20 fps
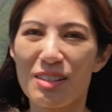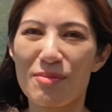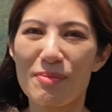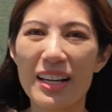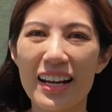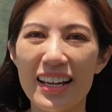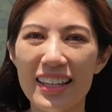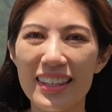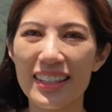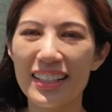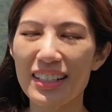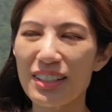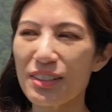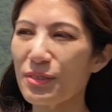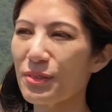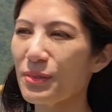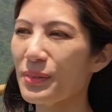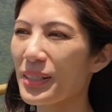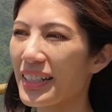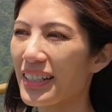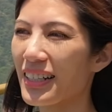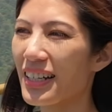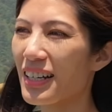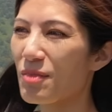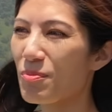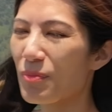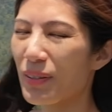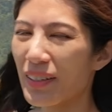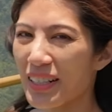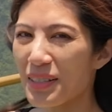But I think we
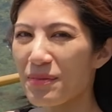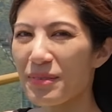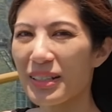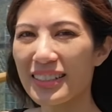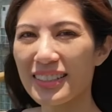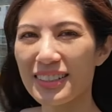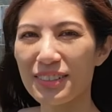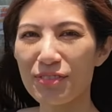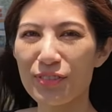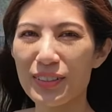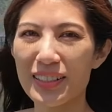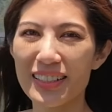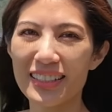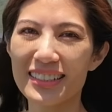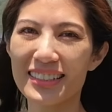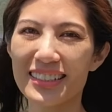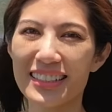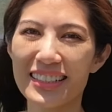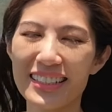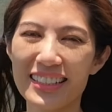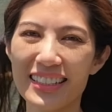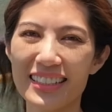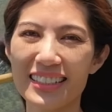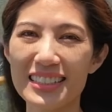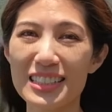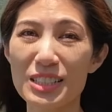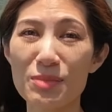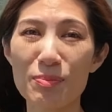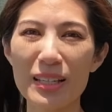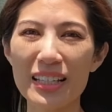are pretty much finished here.
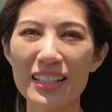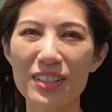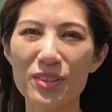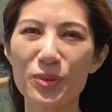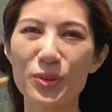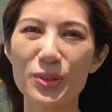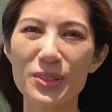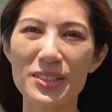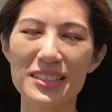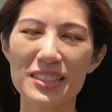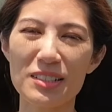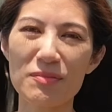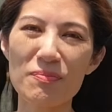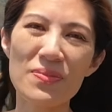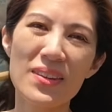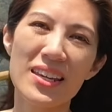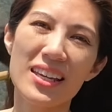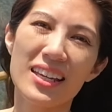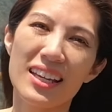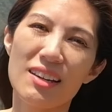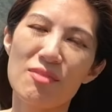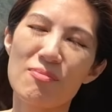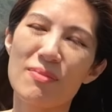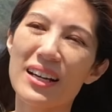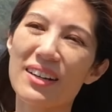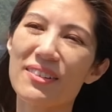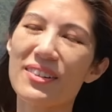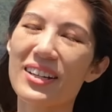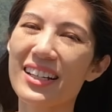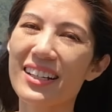It's been awesome,
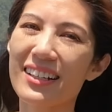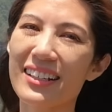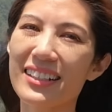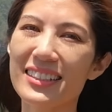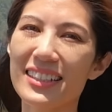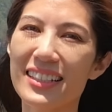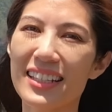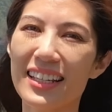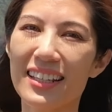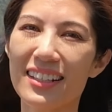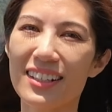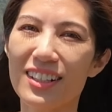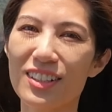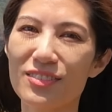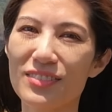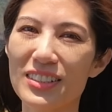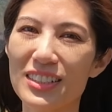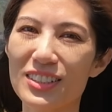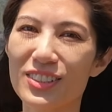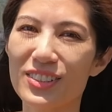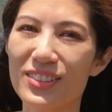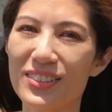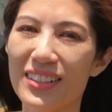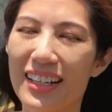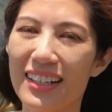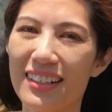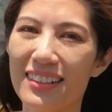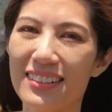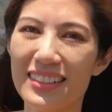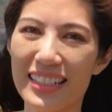but we're going to head over to
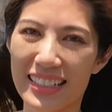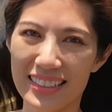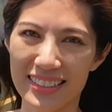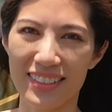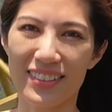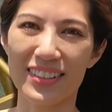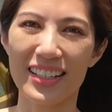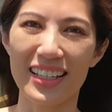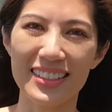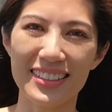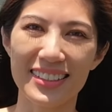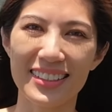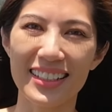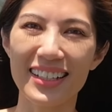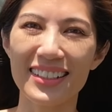our next location now.